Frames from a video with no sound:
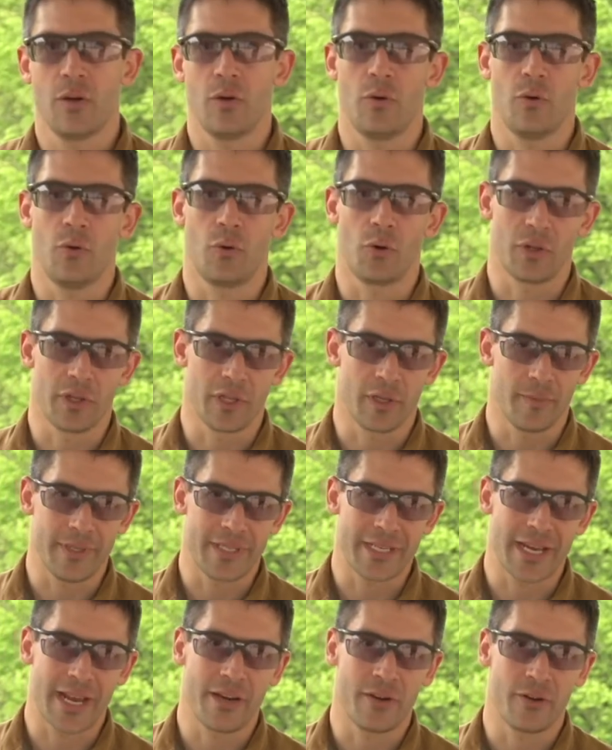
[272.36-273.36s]
or a little bit
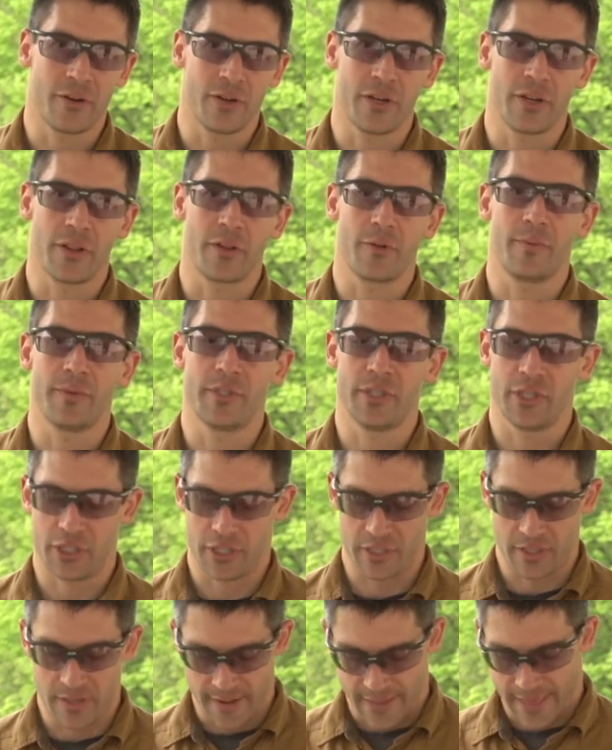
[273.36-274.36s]
tighter in another
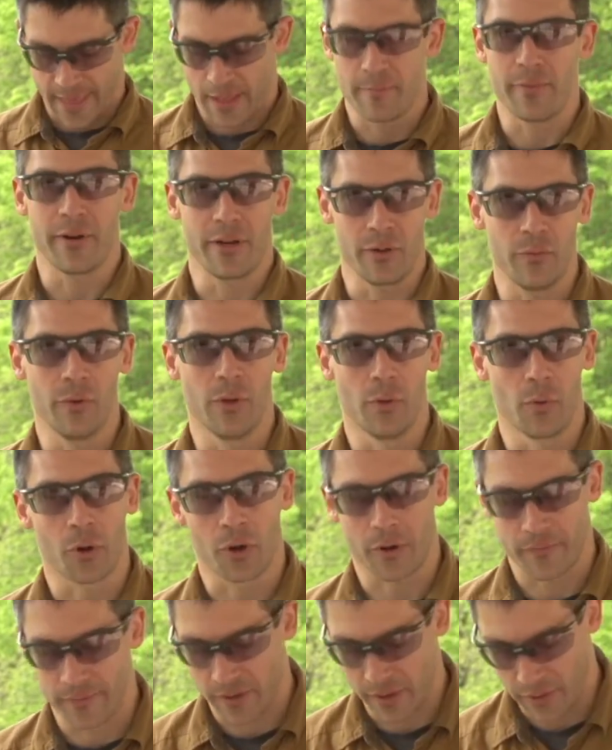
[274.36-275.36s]
position, but it will
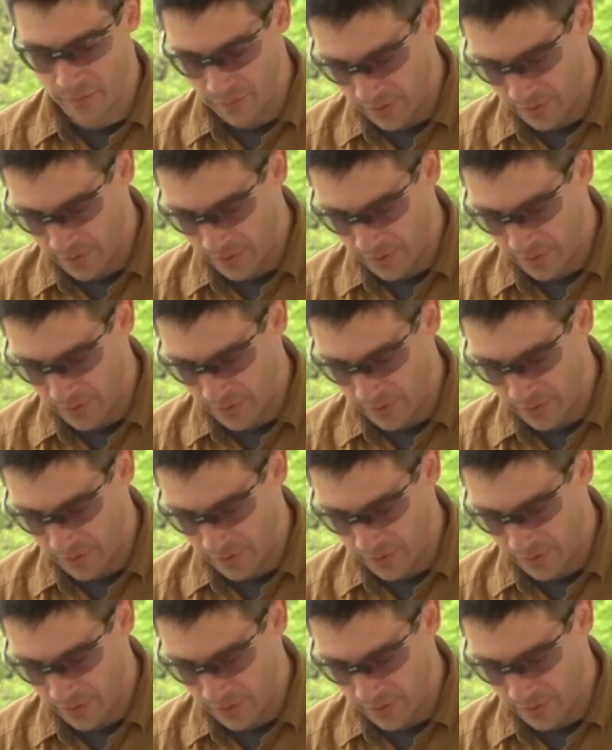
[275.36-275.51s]
work very